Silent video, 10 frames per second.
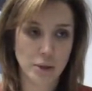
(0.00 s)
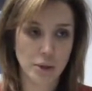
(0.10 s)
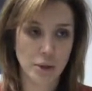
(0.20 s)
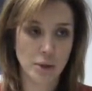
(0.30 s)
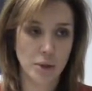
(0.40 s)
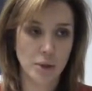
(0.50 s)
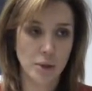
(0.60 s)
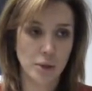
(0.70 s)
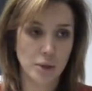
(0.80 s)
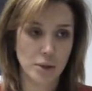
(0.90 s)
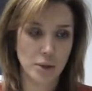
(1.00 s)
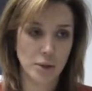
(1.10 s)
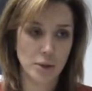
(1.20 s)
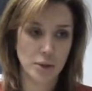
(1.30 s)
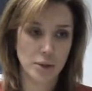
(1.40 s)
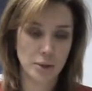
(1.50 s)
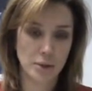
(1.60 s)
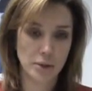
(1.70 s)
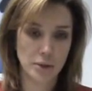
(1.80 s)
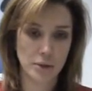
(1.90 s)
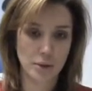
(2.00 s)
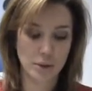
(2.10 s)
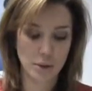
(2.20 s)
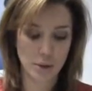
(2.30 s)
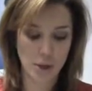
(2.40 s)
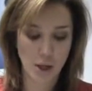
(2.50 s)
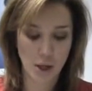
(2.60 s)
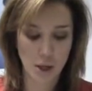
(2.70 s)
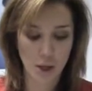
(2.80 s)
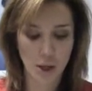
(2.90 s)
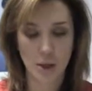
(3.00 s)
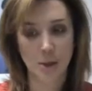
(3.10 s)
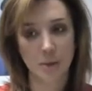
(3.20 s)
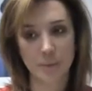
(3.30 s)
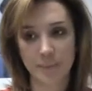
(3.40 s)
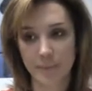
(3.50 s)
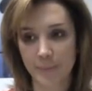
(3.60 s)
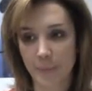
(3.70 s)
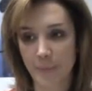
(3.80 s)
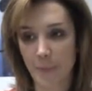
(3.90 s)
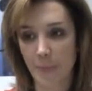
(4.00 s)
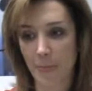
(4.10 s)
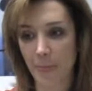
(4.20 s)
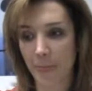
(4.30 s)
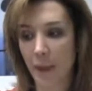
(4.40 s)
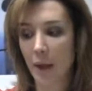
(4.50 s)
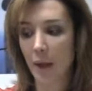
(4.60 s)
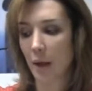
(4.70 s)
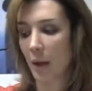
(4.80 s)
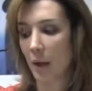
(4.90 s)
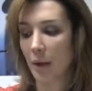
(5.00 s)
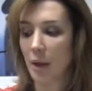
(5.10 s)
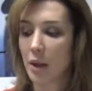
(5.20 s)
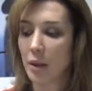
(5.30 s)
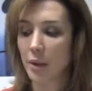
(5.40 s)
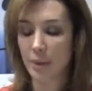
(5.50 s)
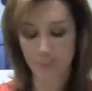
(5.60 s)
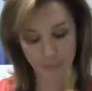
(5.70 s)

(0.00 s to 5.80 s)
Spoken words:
Nobody speaks.